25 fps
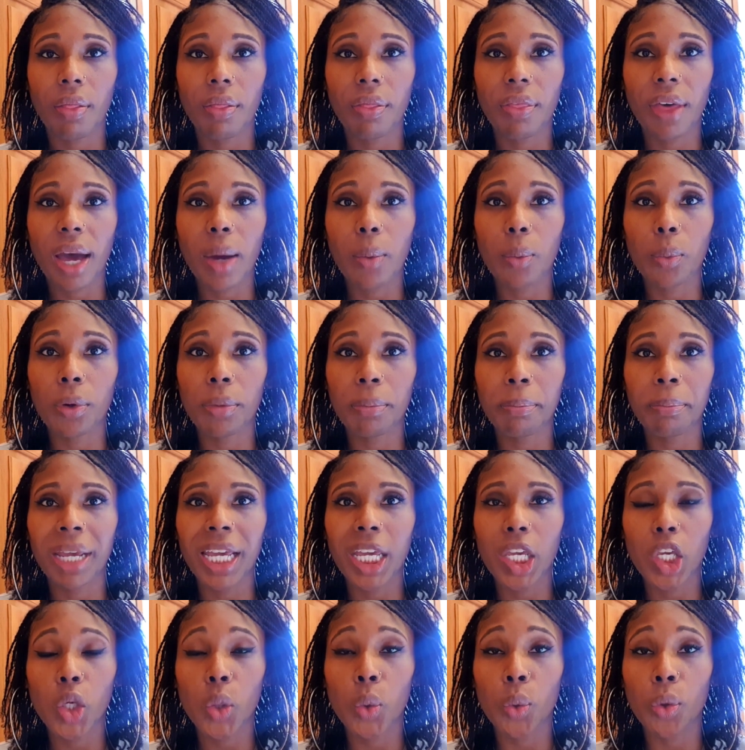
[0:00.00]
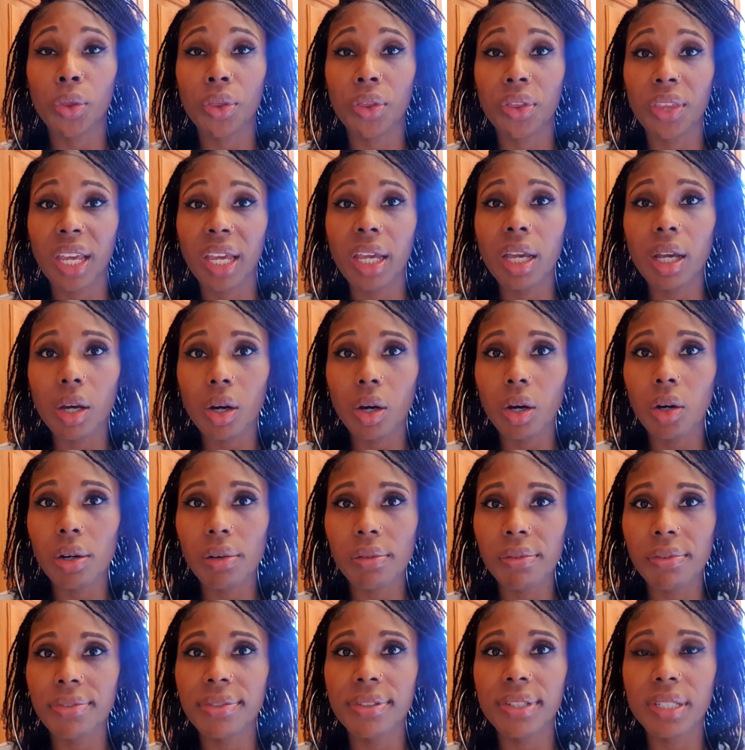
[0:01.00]
that would make you think
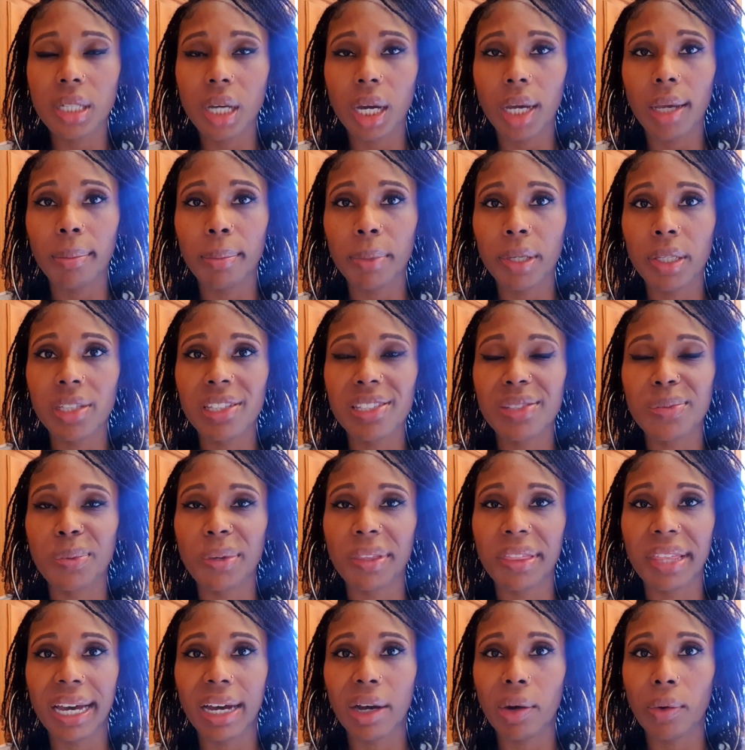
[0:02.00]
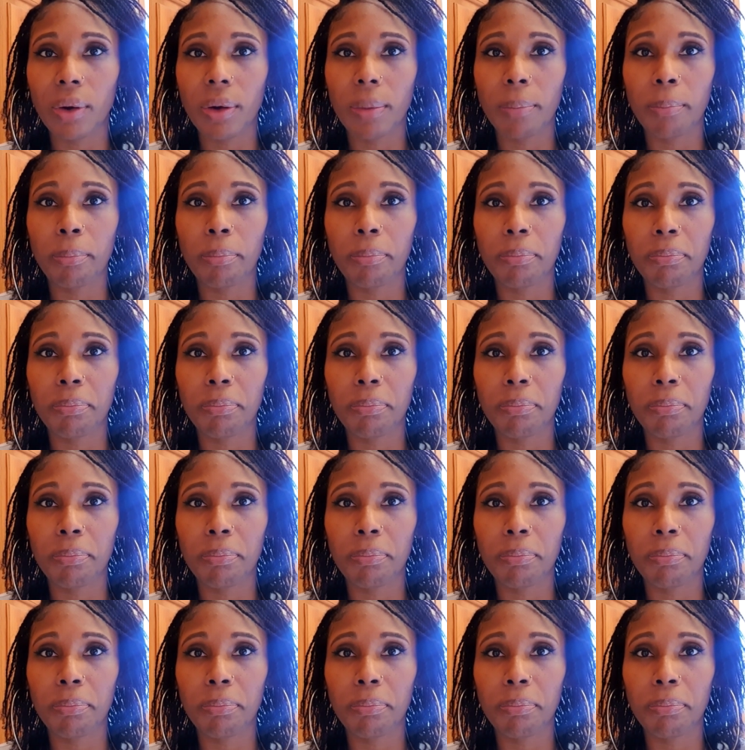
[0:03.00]
of diamonds without